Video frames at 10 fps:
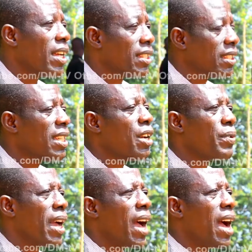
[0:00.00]
and here
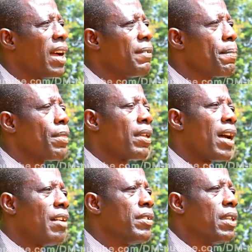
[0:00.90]
we are
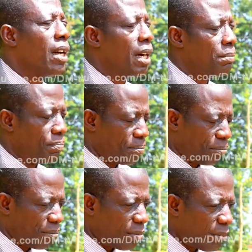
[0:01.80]
having
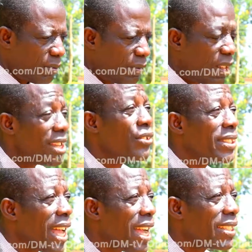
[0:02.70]

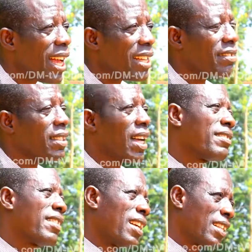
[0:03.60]
retired as
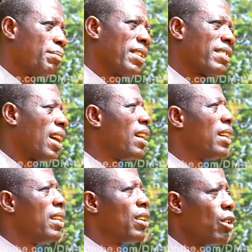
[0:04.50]
assistant headmaster
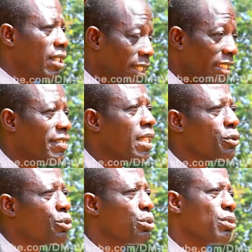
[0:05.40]
in the
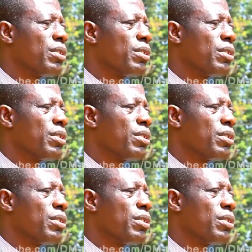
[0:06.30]
same school.